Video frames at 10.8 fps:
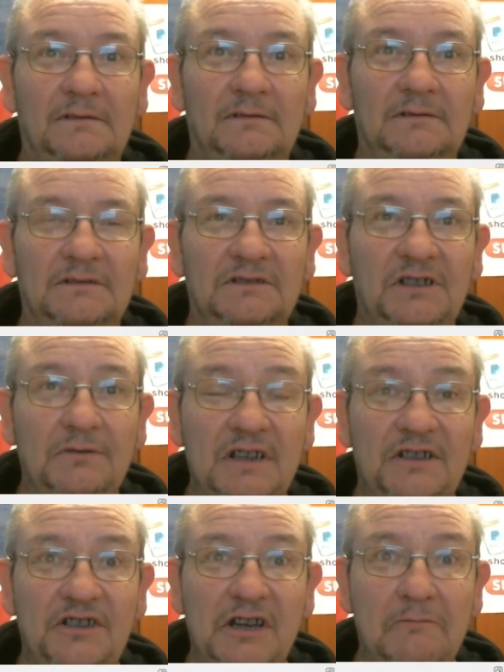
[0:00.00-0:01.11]
So this
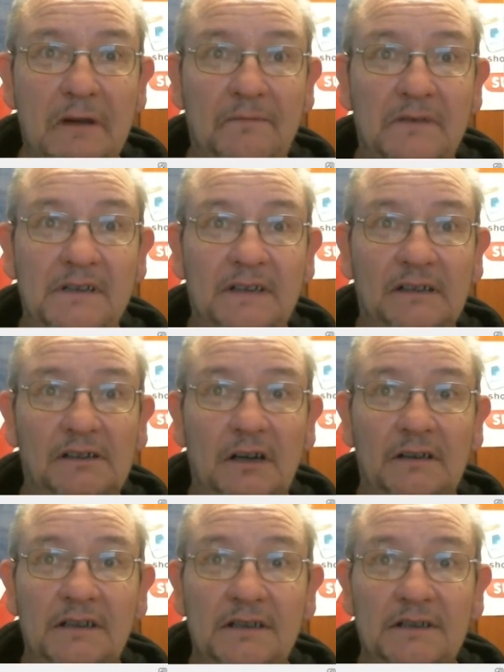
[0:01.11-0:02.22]
georeferencing lark
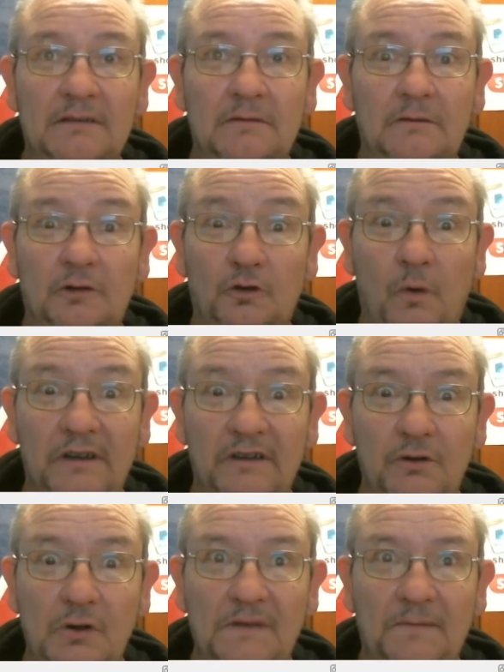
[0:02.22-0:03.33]
is quite
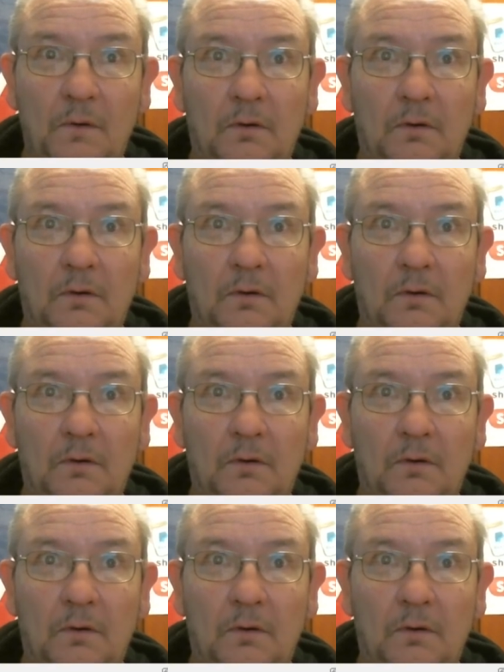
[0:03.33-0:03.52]
useful.